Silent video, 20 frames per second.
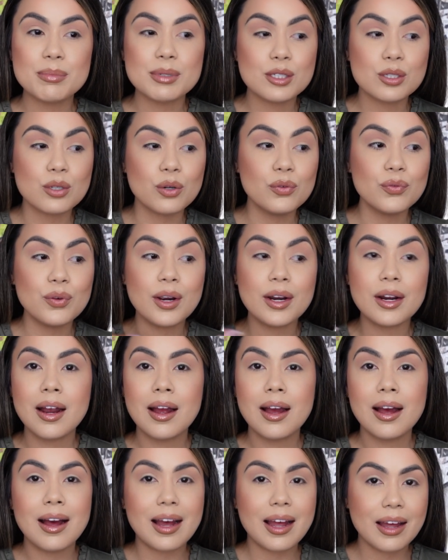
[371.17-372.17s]
But so far,
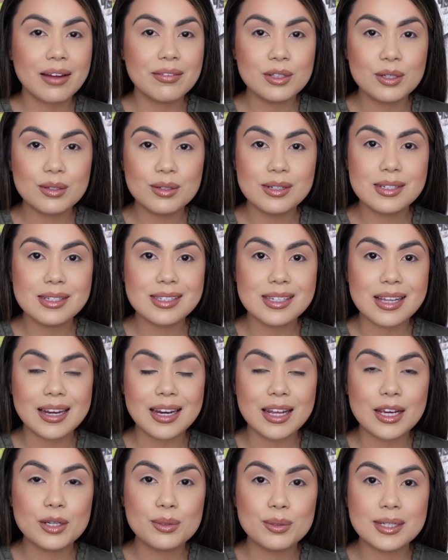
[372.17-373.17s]
I haven't noticed
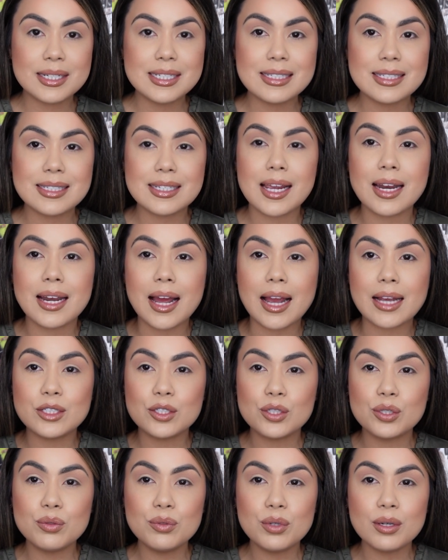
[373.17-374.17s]
any creasing. I
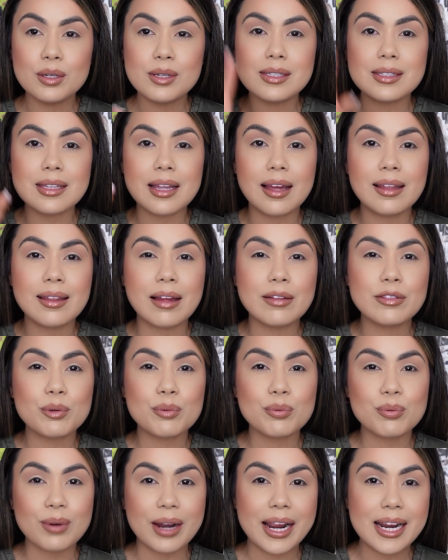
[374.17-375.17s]
do notice that on the
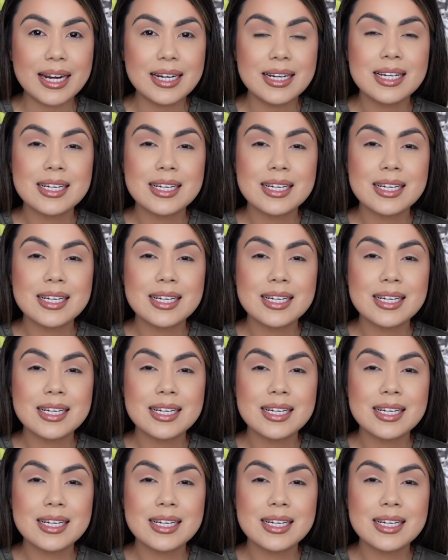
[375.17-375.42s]
right